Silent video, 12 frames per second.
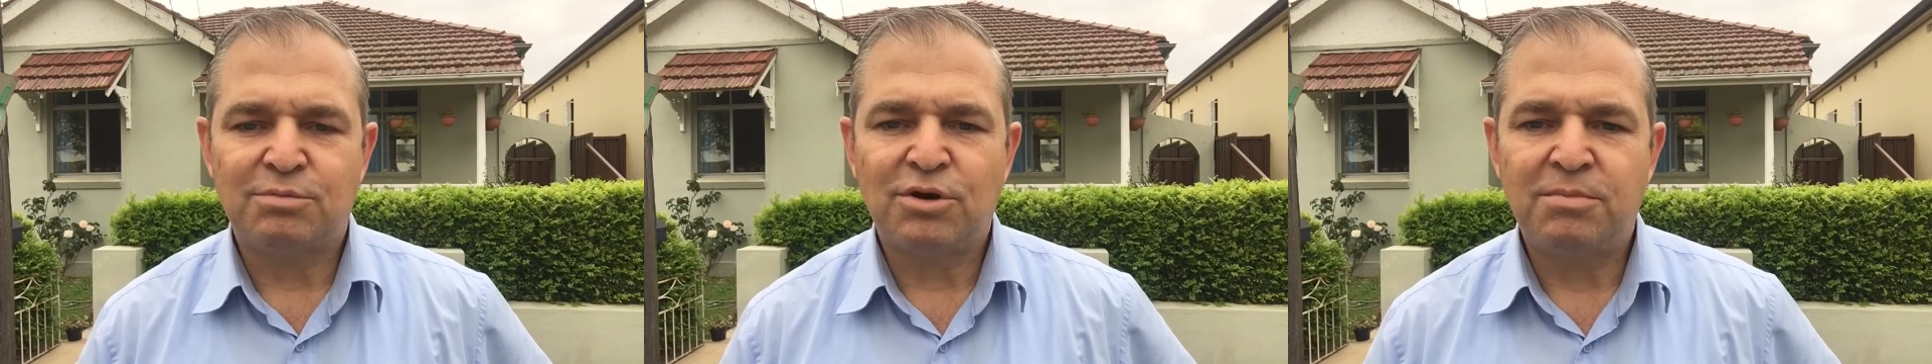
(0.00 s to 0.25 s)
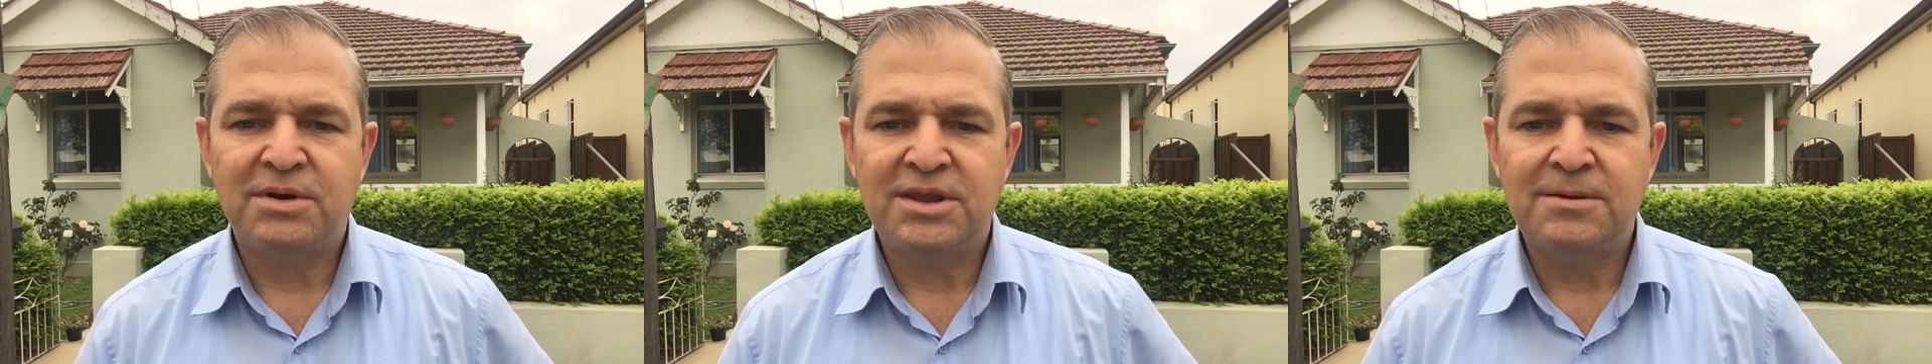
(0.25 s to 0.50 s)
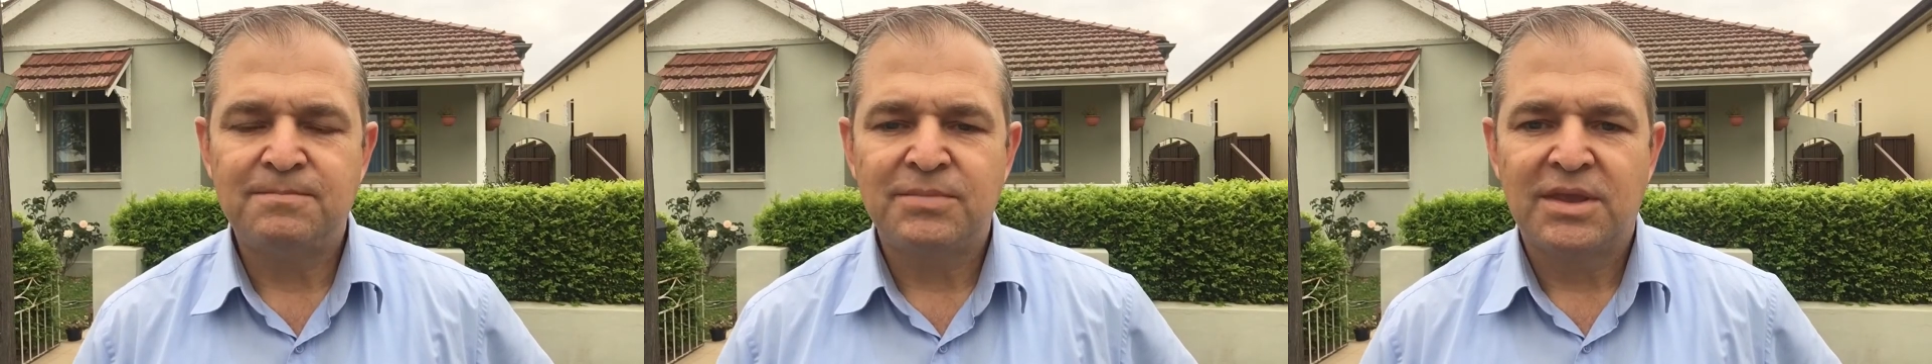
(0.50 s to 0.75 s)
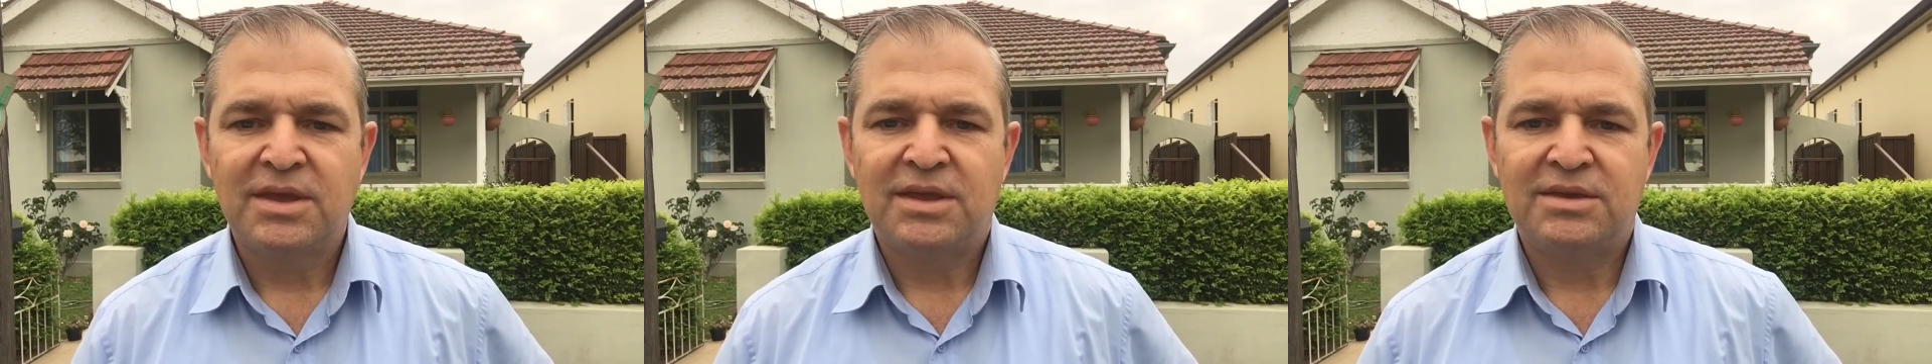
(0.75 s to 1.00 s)
property,
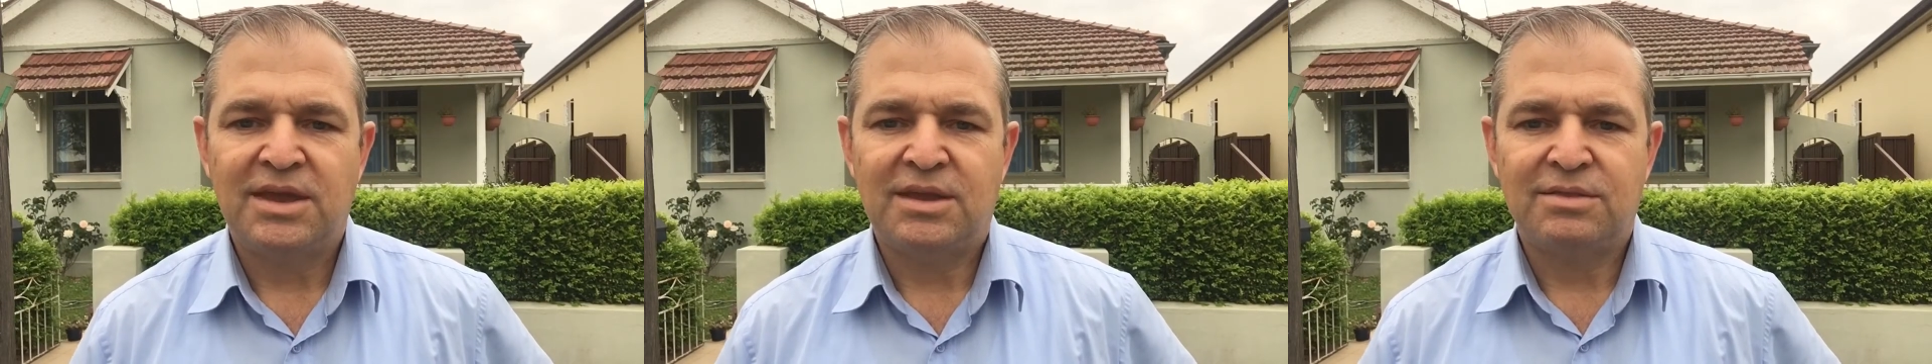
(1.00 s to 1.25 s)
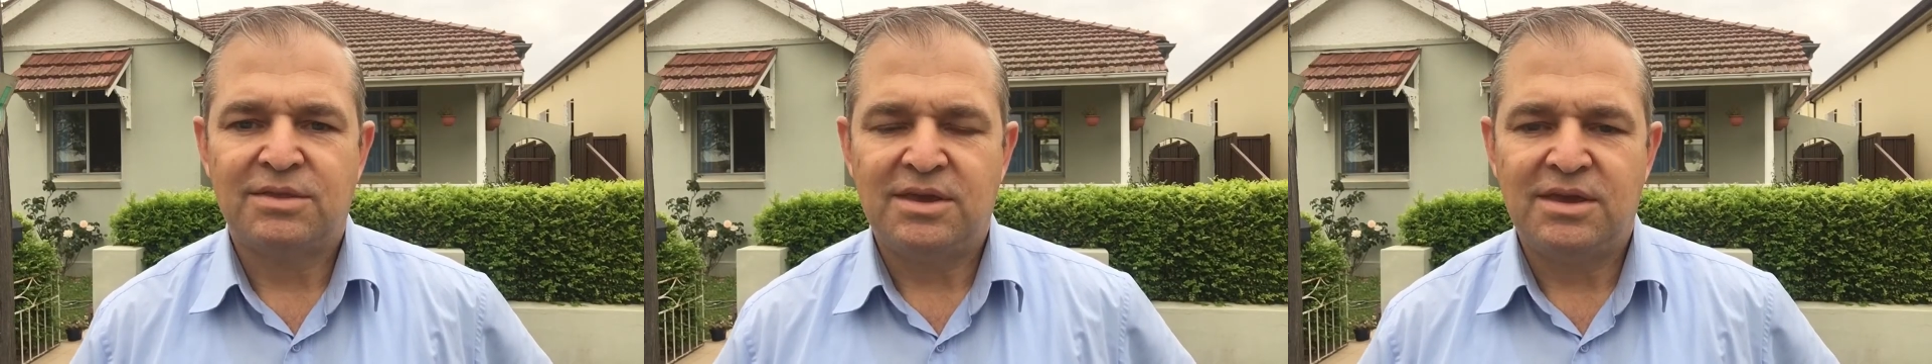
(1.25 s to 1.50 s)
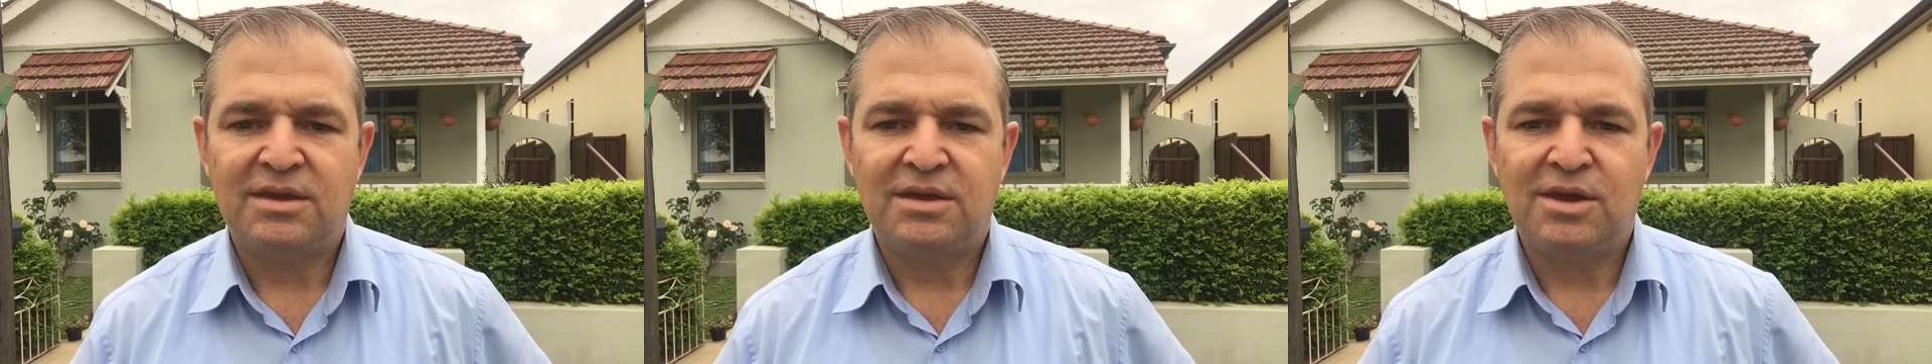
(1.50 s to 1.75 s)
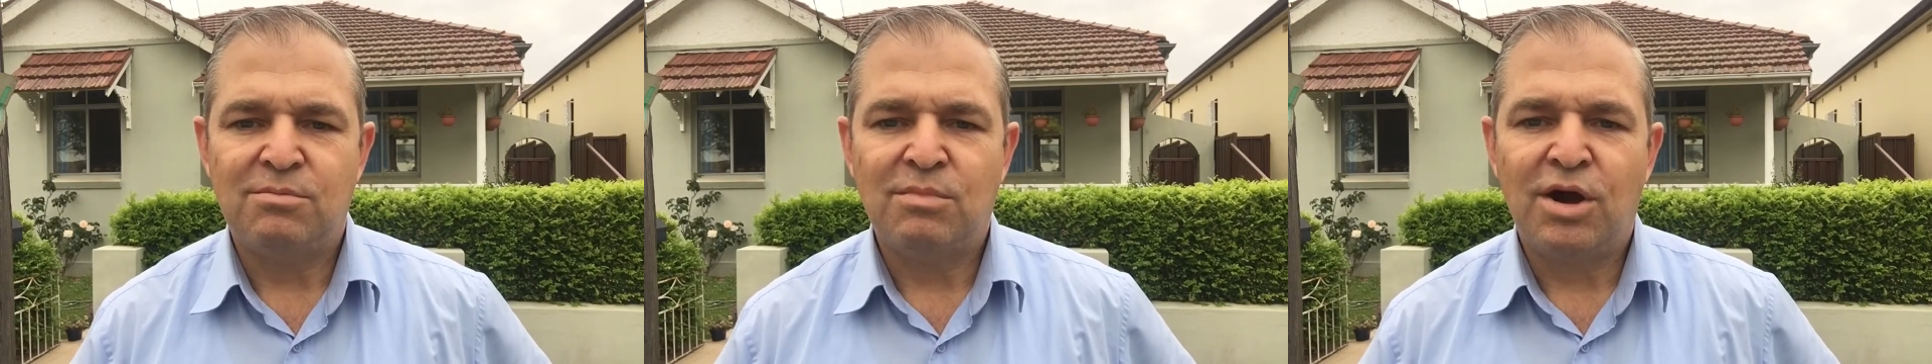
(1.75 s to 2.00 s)
yet the
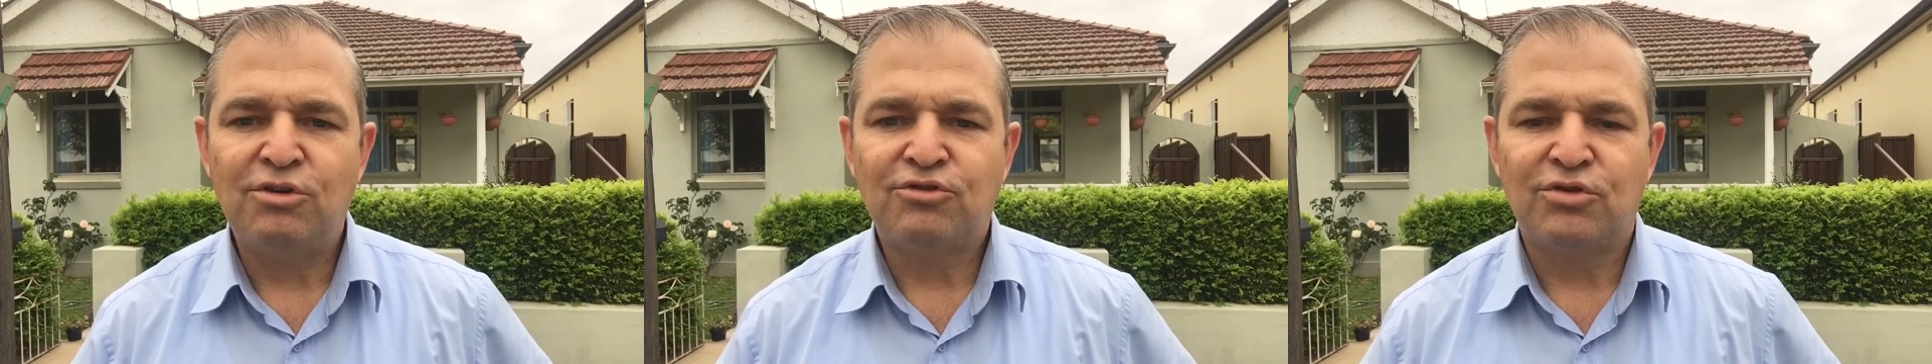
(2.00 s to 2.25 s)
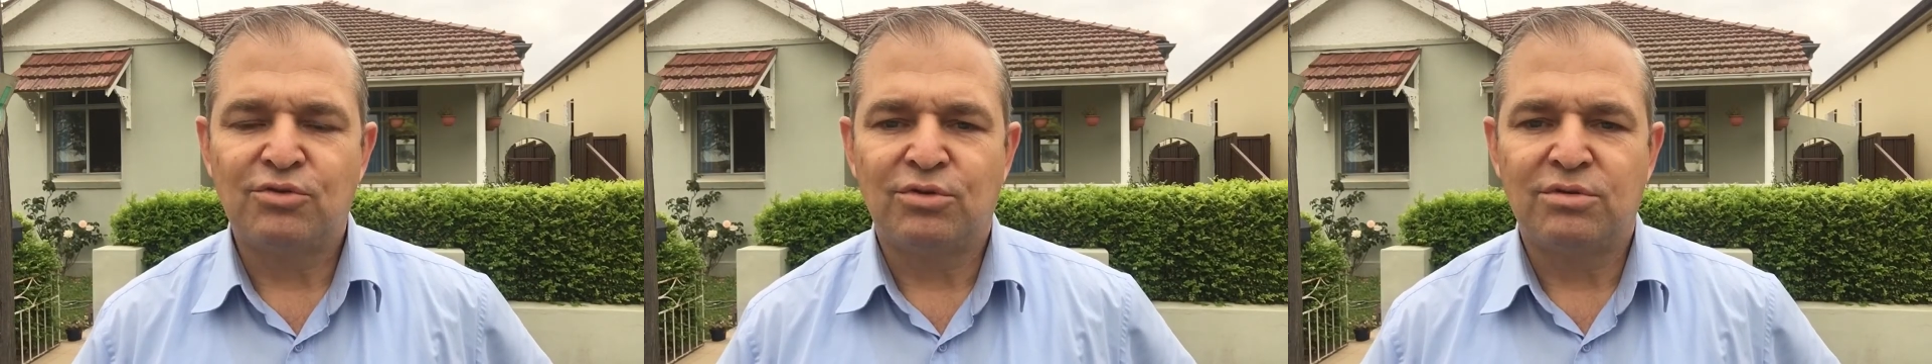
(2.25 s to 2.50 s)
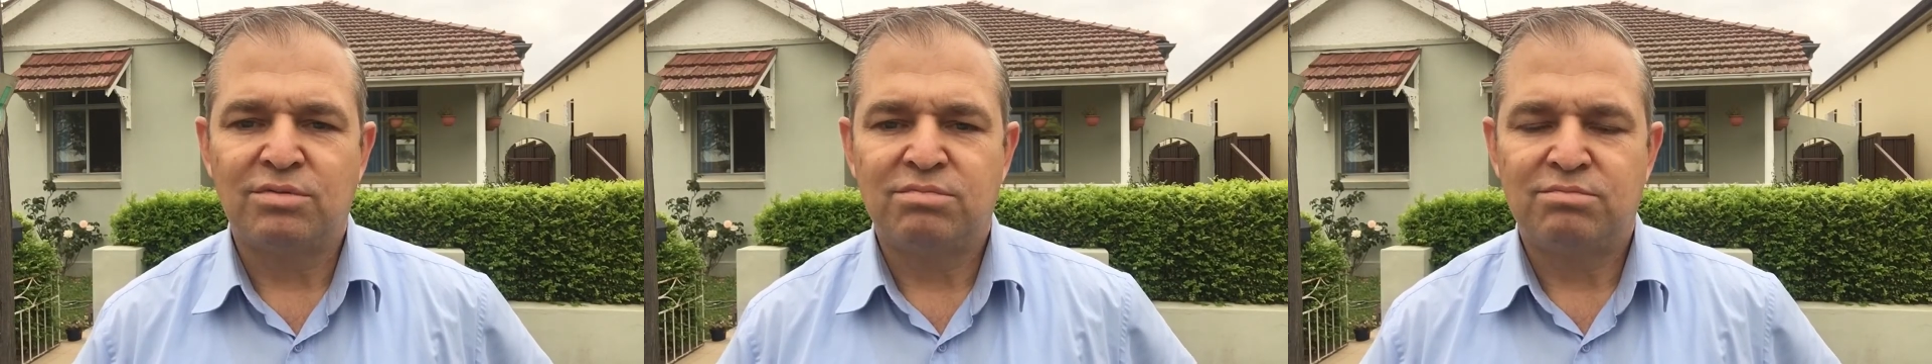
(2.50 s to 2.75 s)
emotional